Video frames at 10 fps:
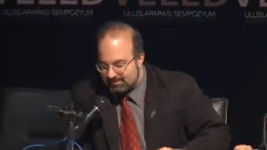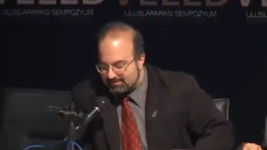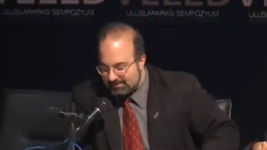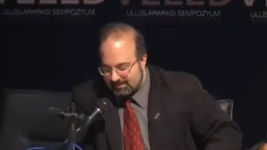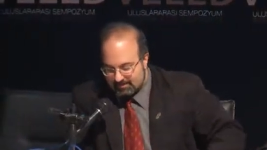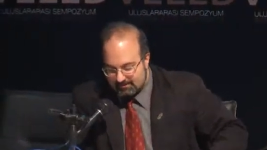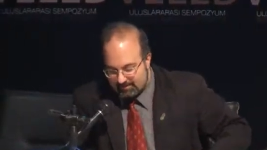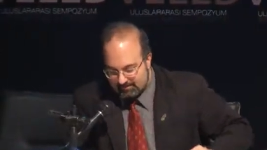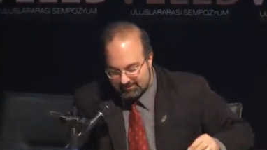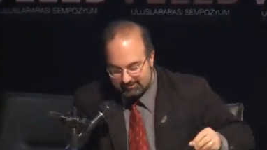
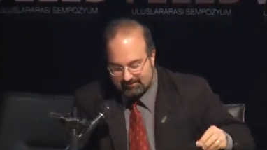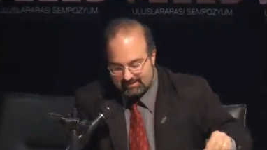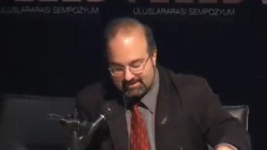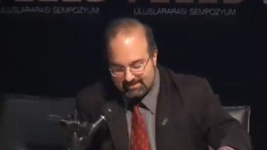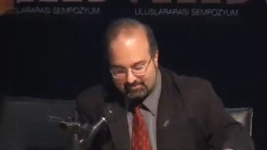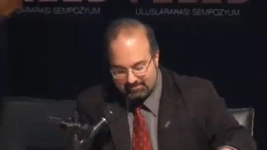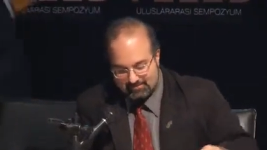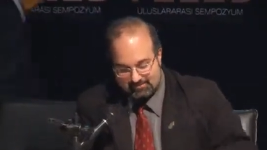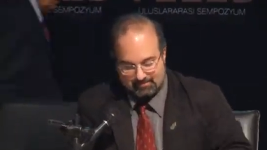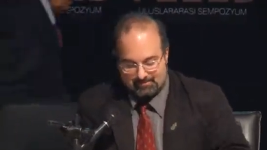Bismillahirrahmanirrahim.
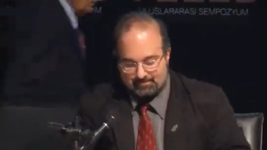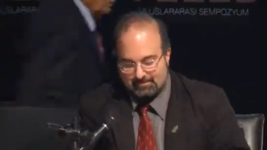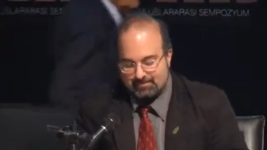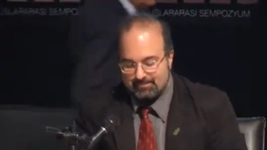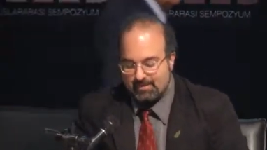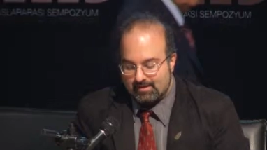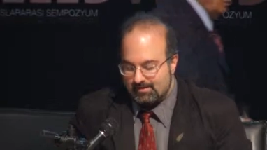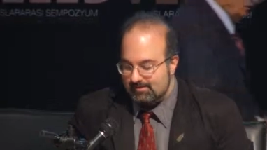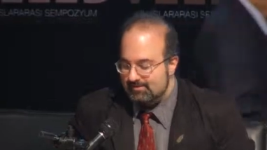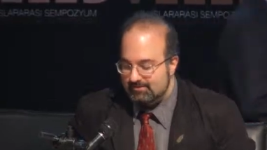
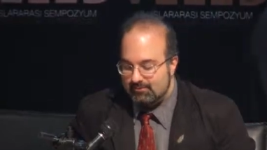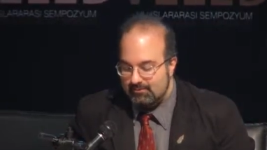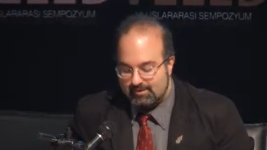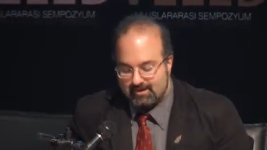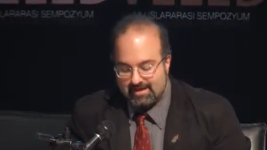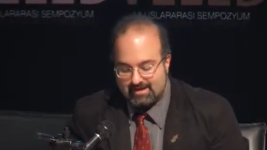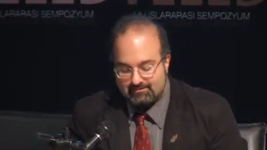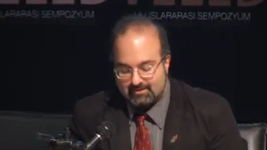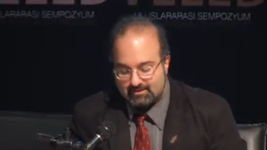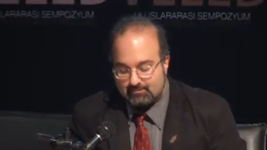So I have
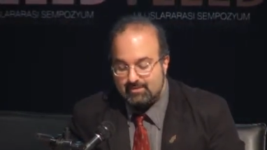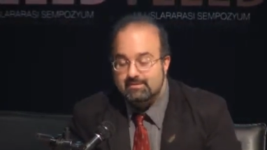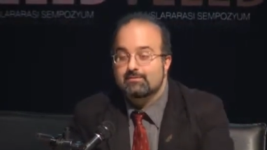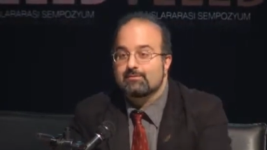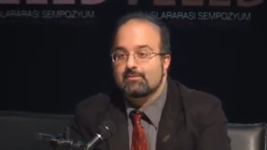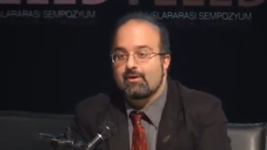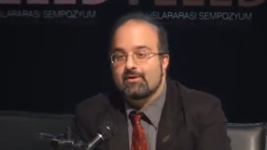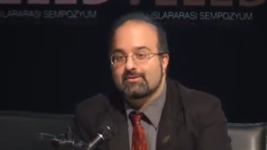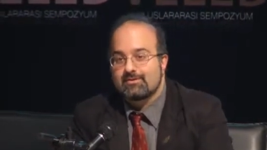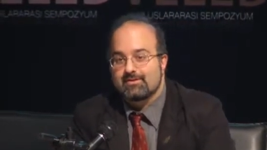the wonderful
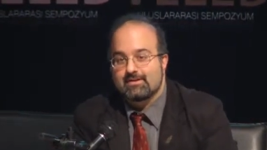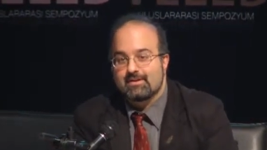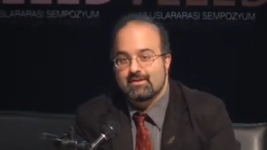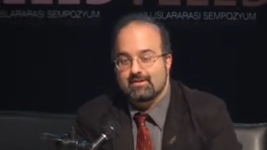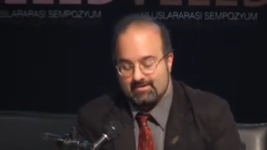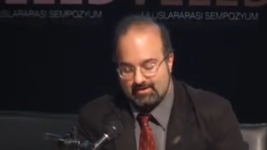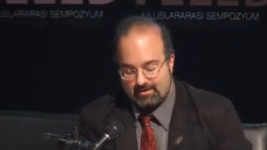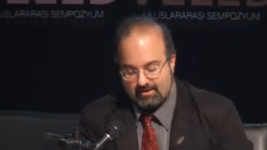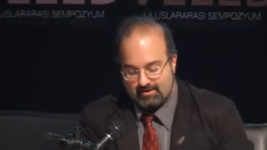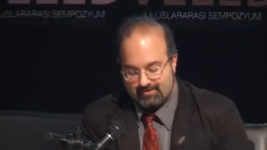honor
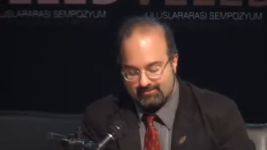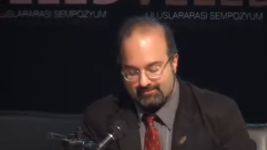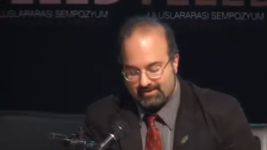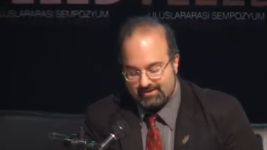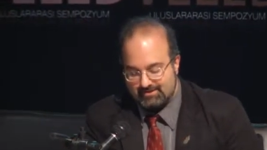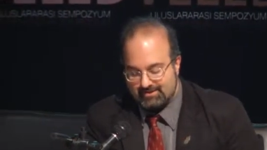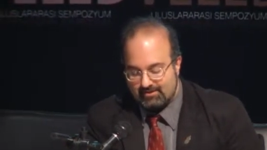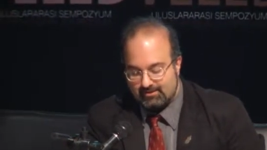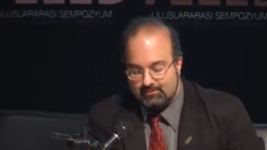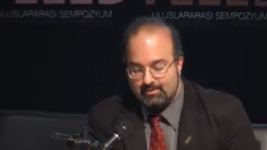of
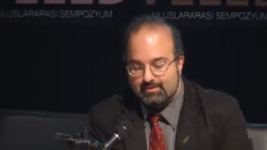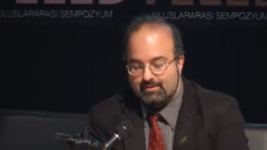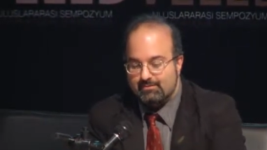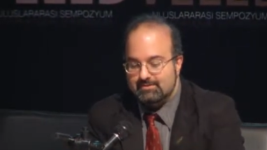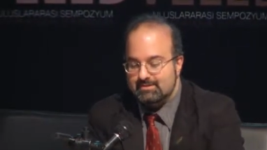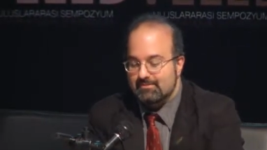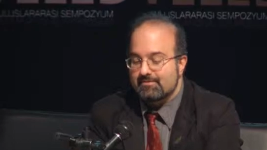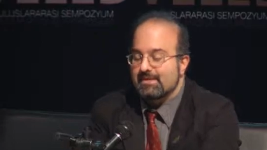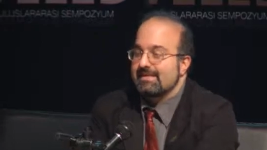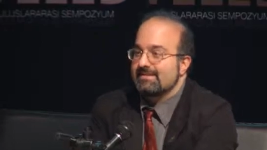sharing with you some of
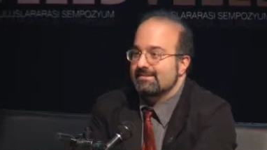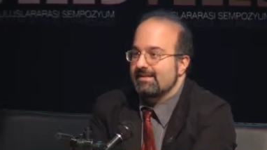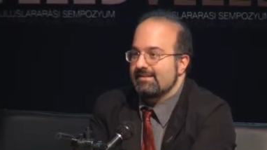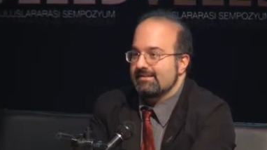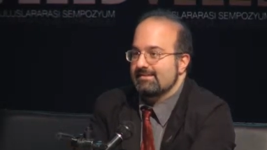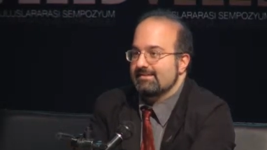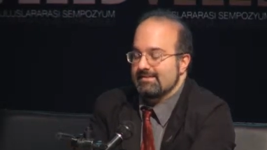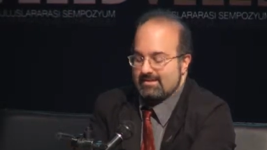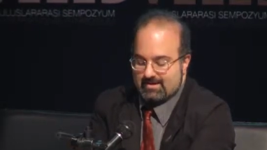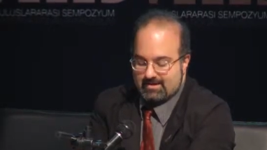the insights
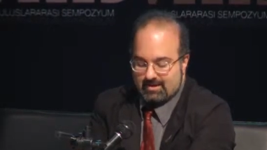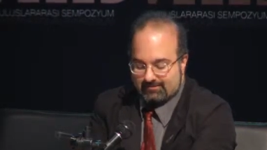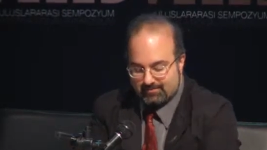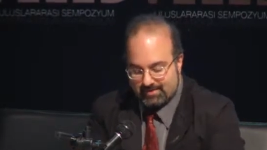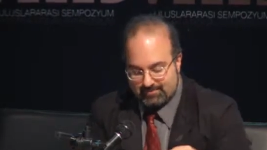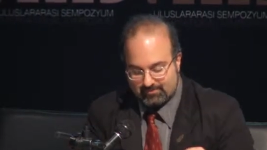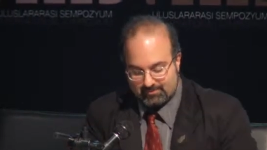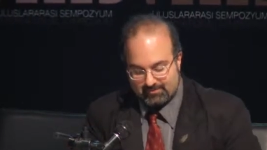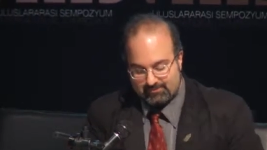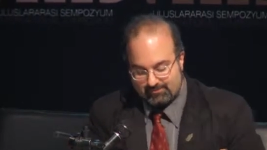of a
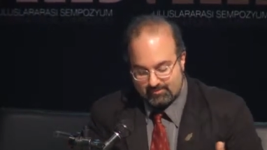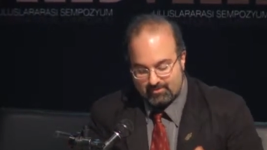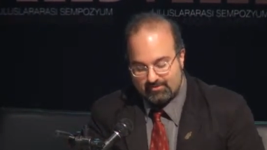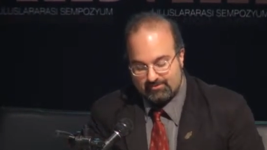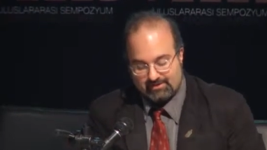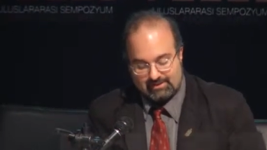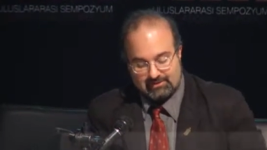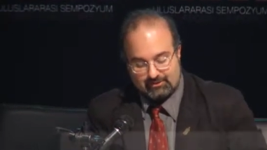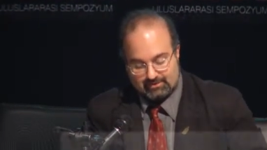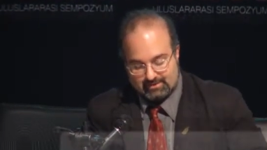paper from our very
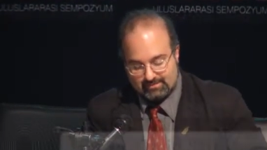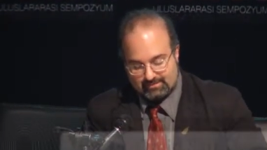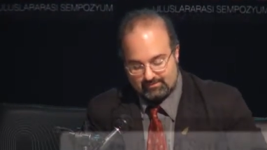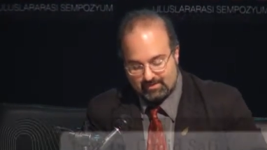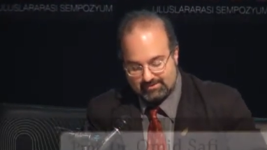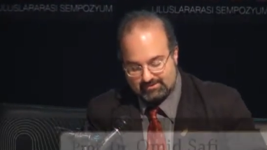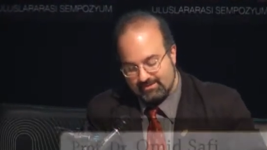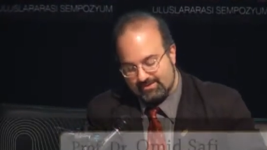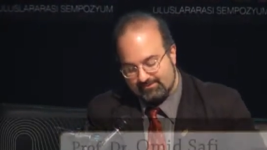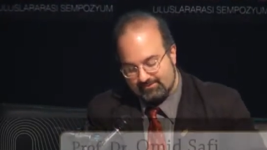learned
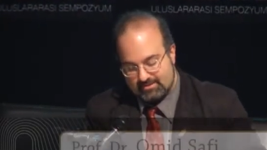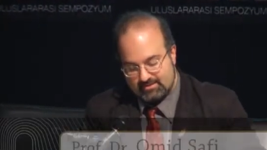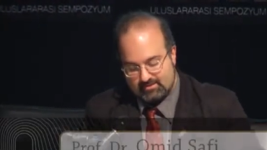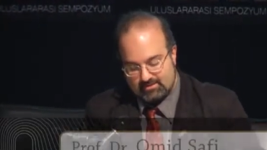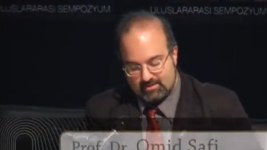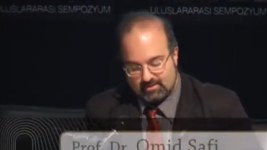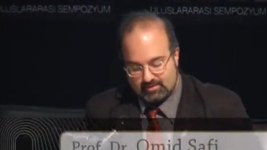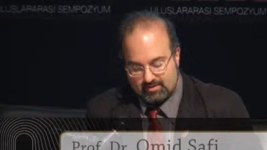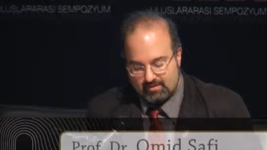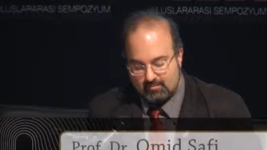Pakistani friend,
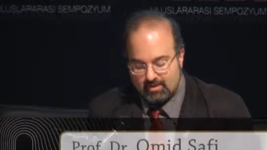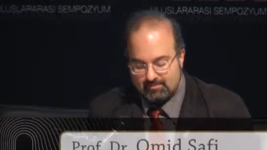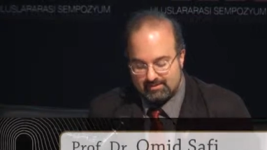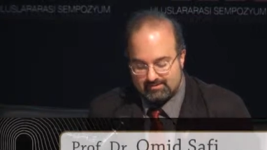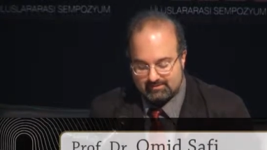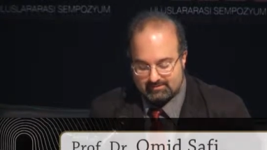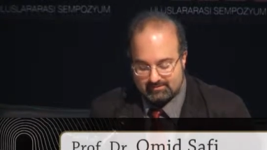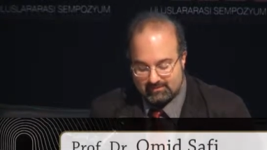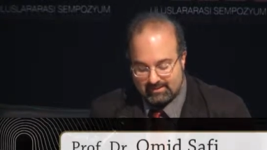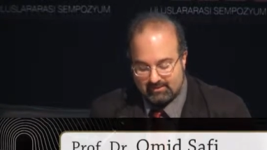Muhammad
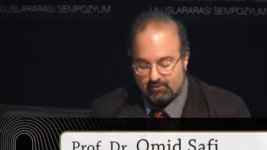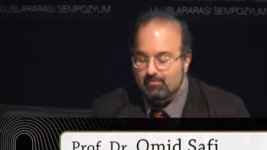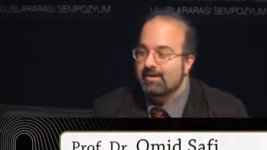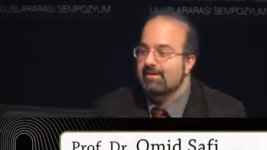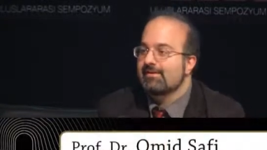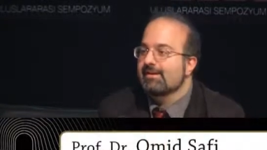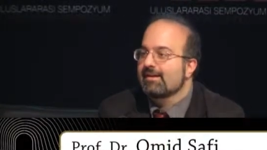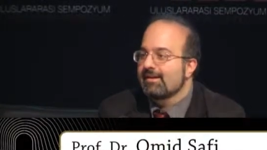Suhail Omar.